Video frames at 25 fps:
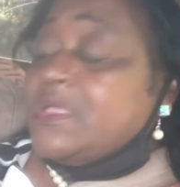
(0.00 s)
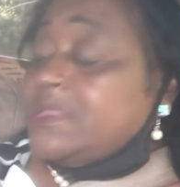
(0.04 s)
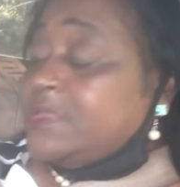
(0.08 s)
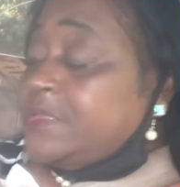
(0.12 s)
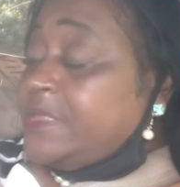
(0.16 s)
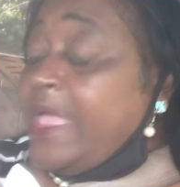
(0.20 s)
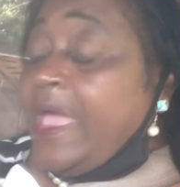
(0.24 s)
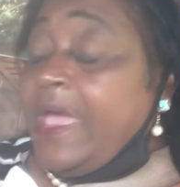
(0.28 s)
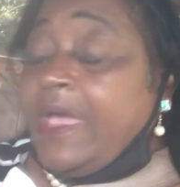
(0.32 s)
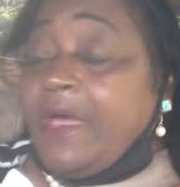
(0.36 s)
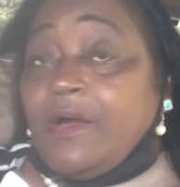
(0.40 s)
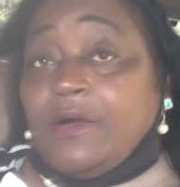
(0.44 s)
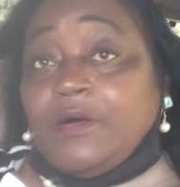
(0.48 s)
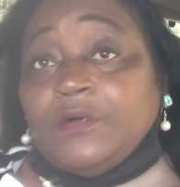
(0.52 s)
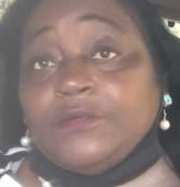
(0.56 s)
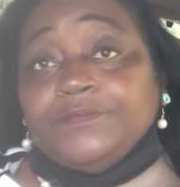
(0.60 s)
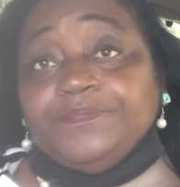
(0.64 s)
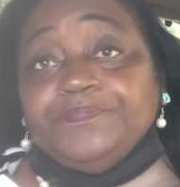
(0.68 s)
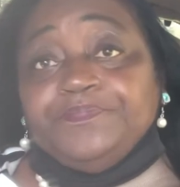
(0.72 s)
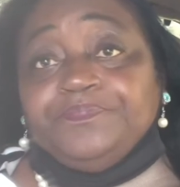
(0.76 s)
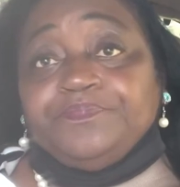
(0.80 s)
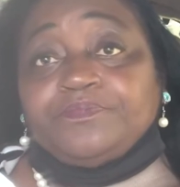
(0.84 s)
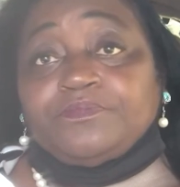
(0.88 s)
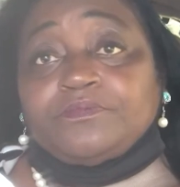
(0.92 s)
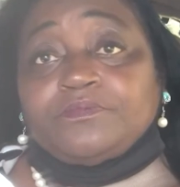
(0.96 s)
Now,
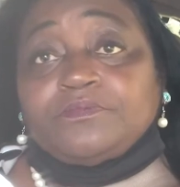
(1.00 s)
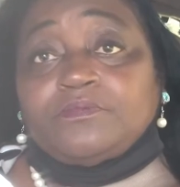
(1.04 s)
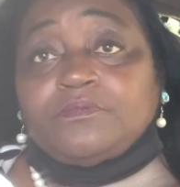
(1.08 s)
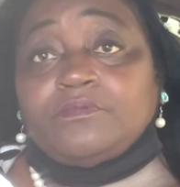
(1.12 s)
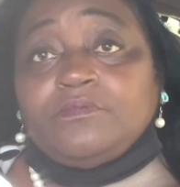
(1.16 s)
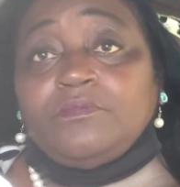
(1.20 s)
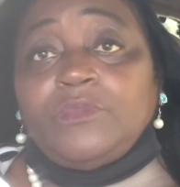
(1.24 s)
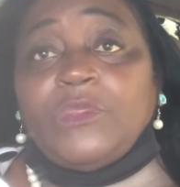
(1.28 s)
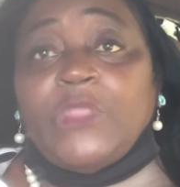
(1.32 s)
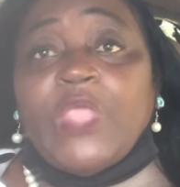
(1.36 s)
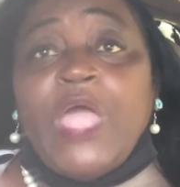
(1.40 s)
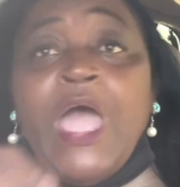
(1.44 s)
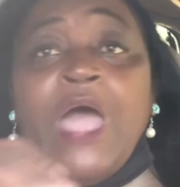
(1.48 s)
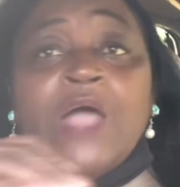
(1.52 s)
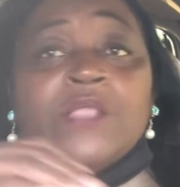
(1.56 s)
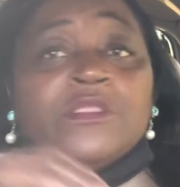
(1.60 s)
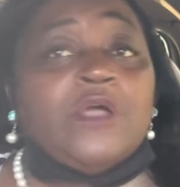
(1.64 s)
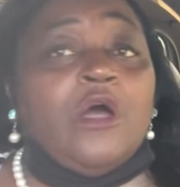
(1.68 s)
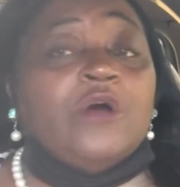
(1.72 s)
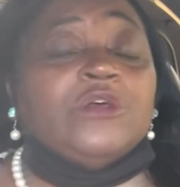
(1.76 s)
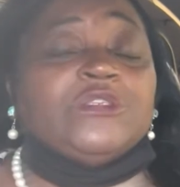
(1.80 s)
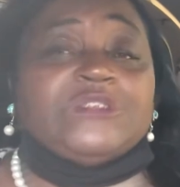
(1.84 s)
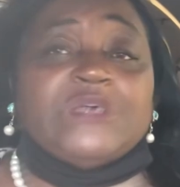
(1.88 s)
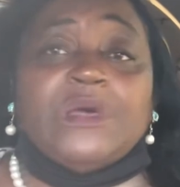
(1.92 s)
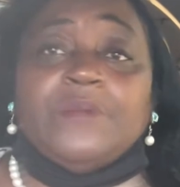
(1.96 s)
I
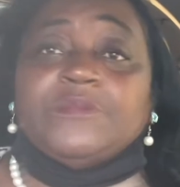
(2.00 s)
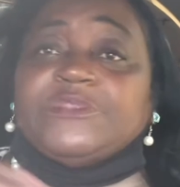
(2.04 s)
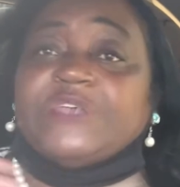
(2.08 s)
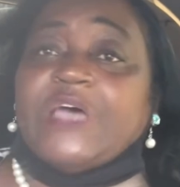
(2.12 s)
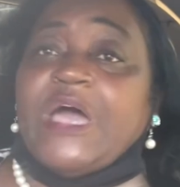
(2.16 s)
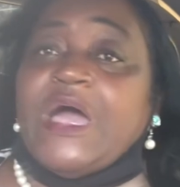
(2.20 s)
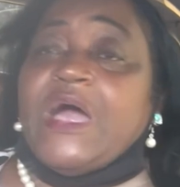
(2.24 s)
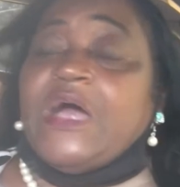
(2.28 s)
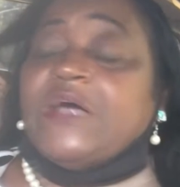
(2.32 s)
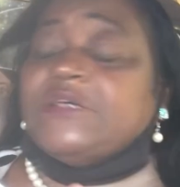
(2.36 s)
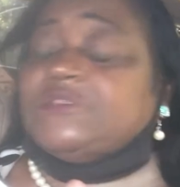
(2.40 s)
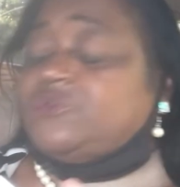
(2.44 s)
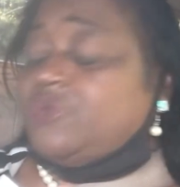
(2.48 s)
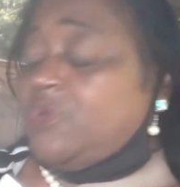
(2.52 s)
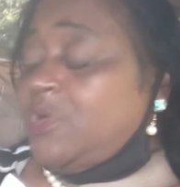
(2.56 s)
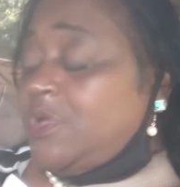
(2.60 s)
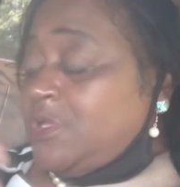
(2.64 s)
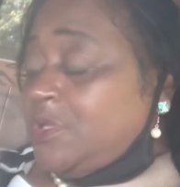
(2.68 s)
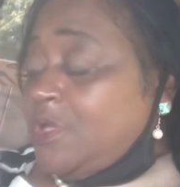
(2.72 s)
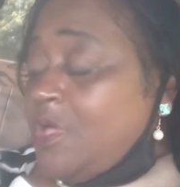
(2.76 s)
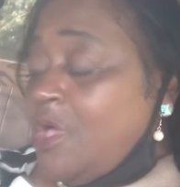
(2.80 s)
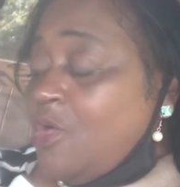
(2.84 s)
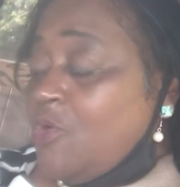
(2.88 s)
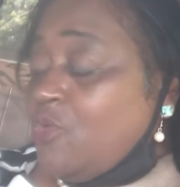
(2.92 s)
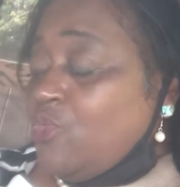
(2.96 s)
know sometimes when